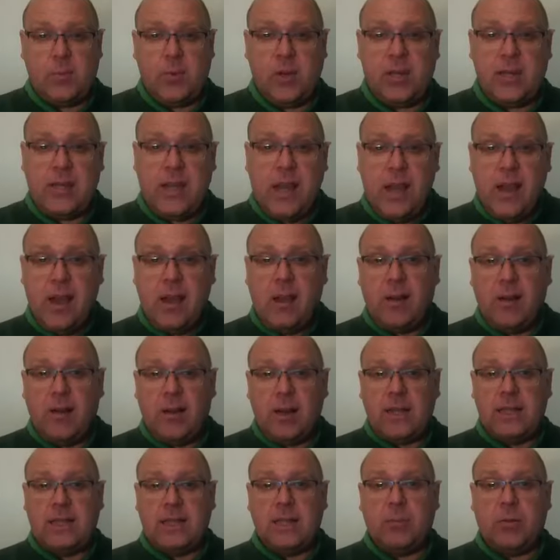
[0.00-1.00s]
we see her
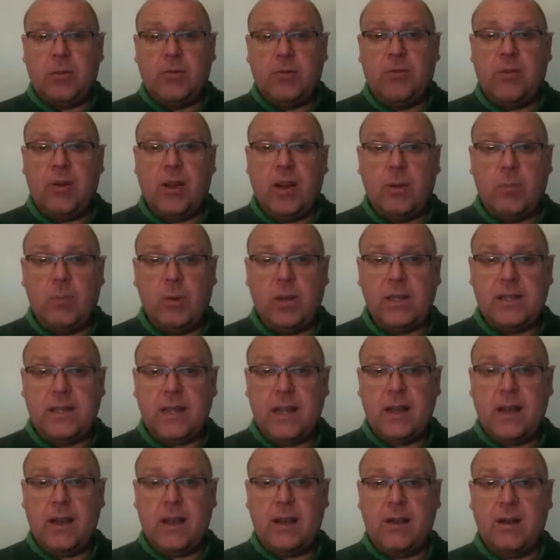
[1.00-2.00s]
heart to provide, we see
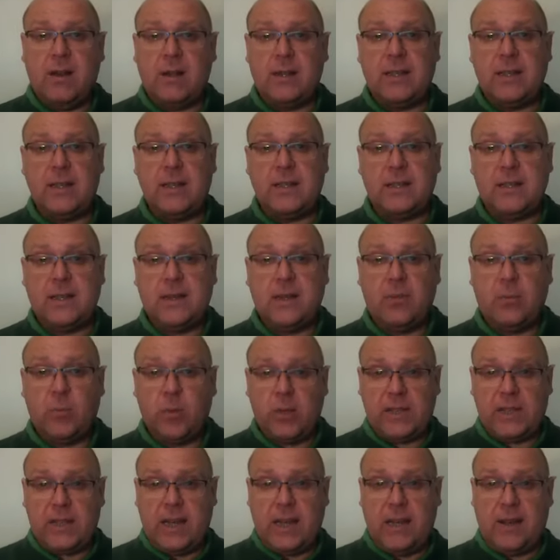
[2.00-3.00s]
her heart to serve, we
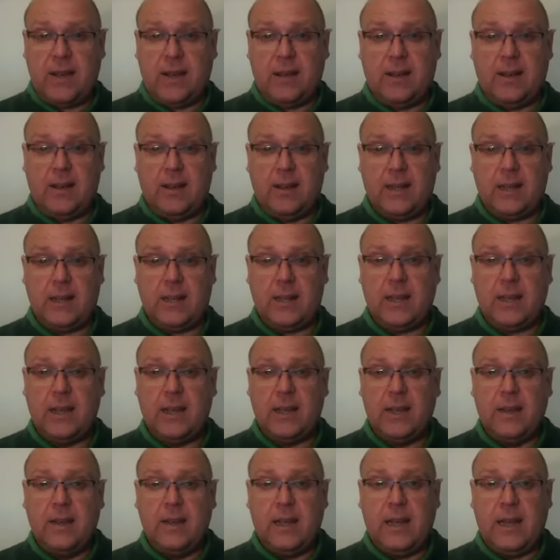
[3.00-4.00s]
see her heart
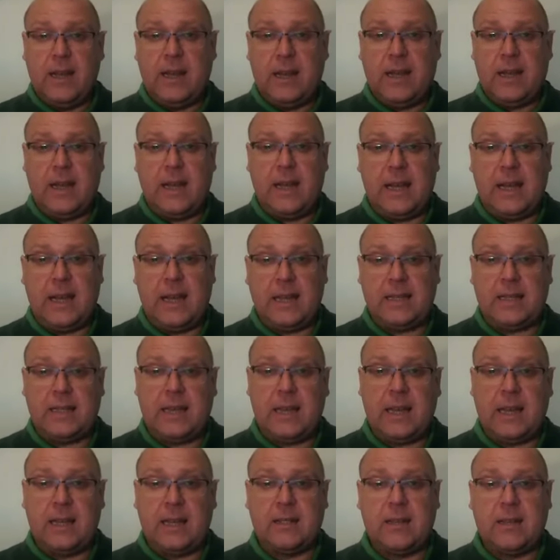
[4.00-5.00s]

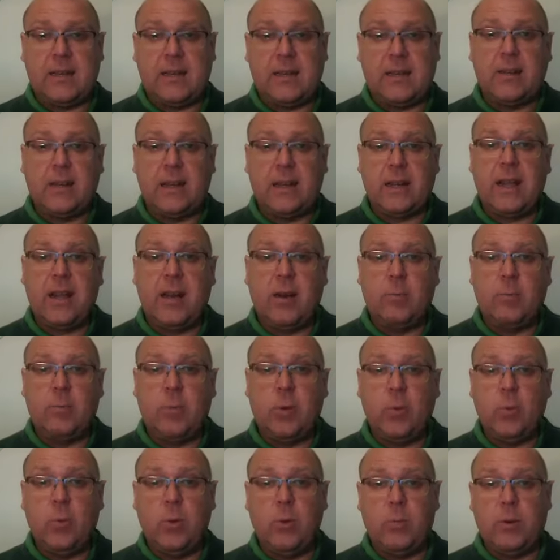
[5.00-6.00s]
as a godly, humble
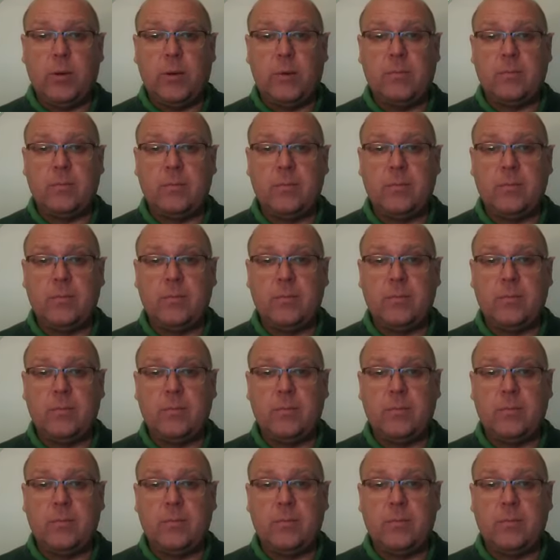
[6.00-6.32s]
woman.